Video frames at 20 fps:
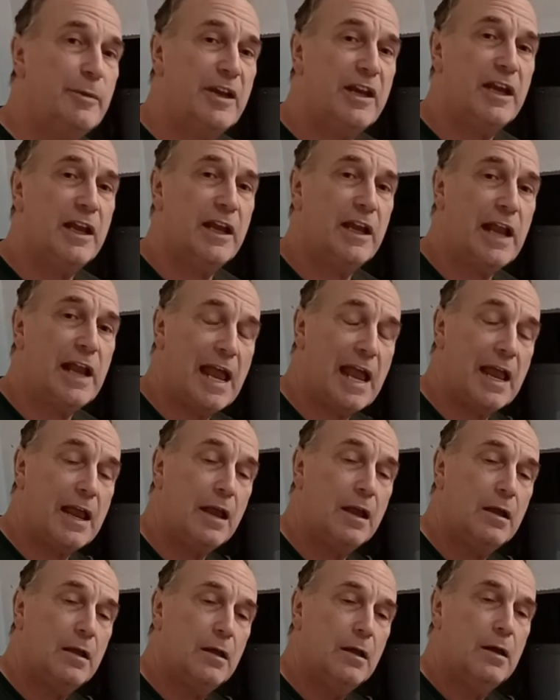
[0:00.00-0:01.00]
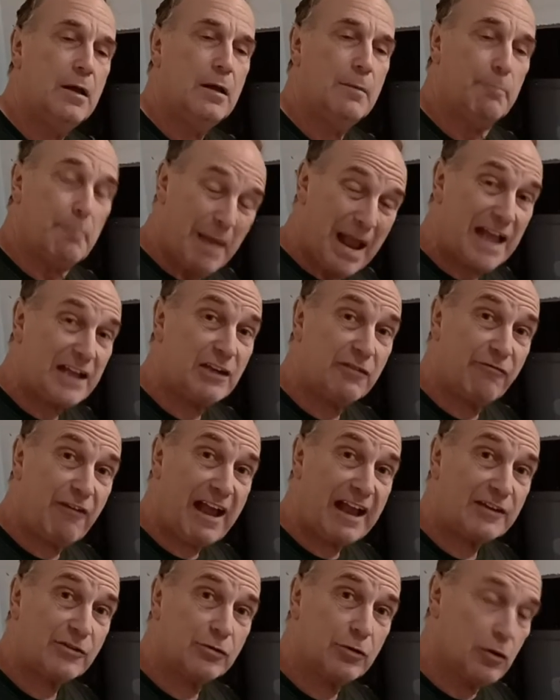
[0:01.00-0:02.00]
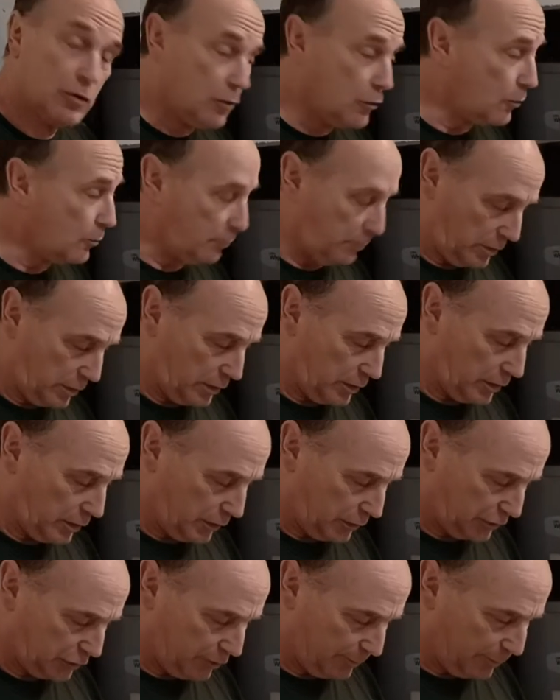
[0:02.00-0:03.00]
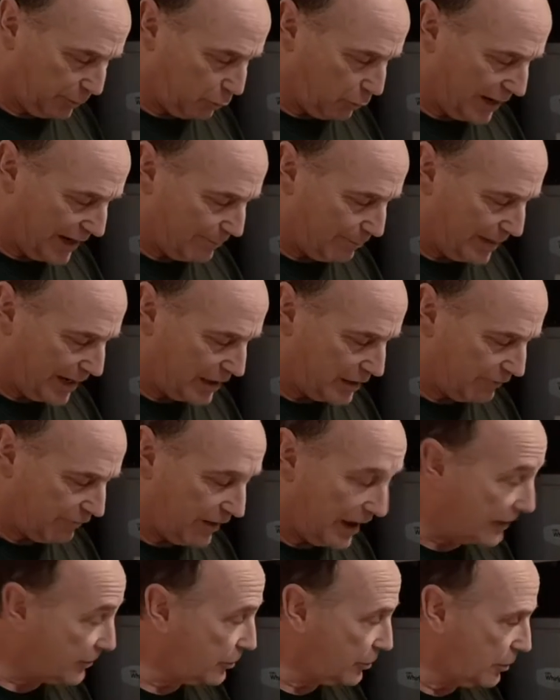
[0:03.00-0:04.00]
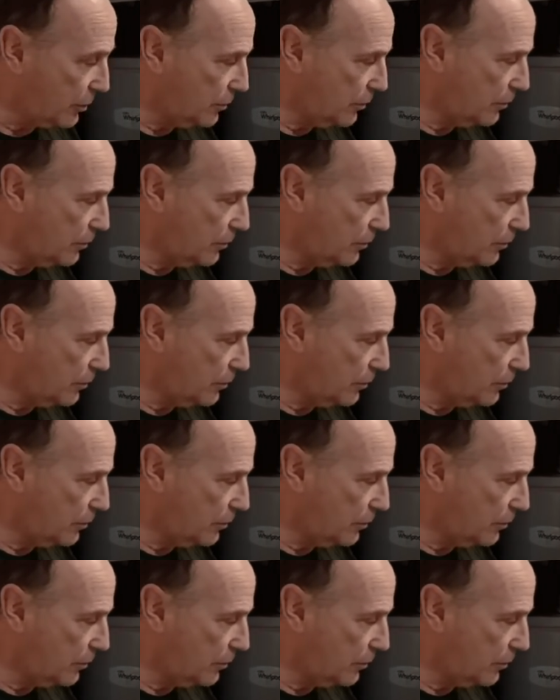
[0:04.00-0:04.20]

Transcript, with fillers: to be in a manufactured home, triple wide manufactured